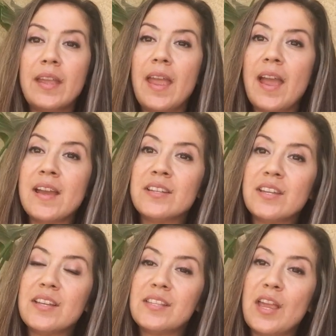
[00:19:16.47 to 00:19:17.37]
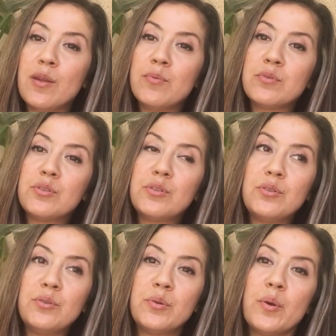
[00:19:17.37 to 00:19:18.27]
and is able
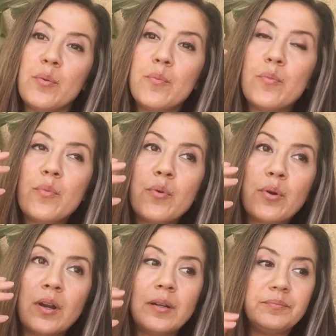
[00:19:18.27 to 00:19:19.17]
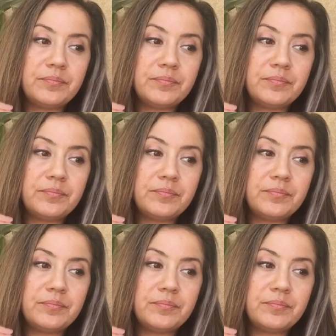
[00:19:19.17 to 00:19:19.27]
to more